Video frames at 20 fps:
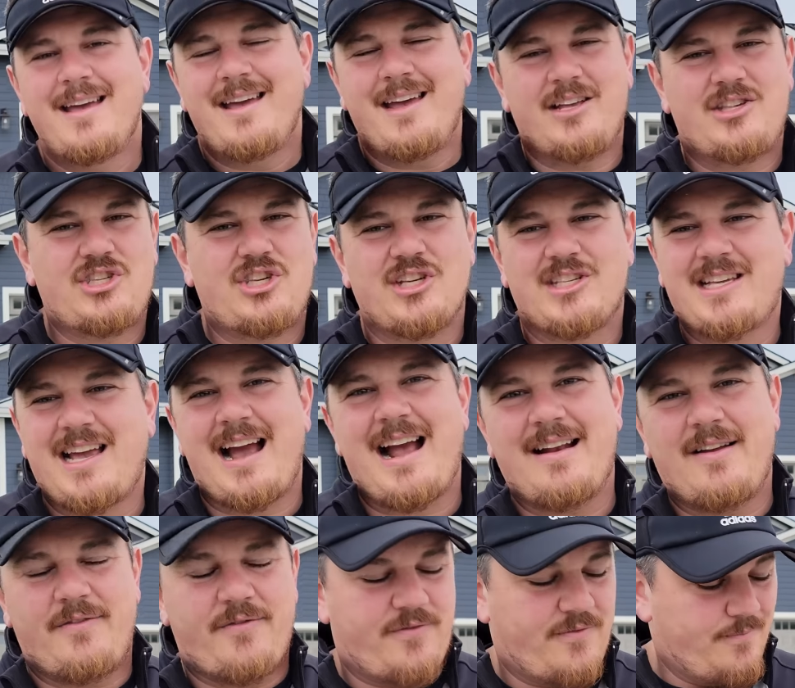It's just
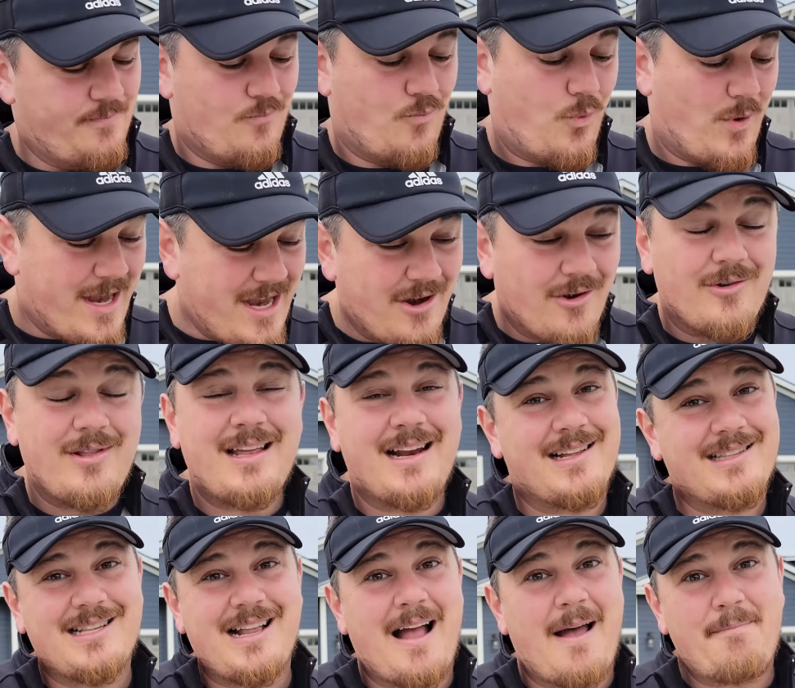kind of weird that
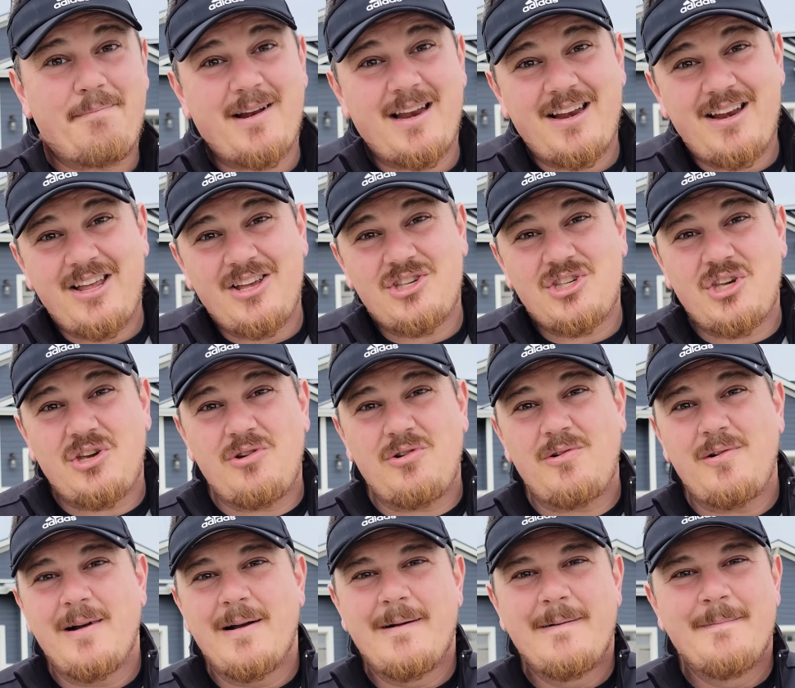it's not been an issue.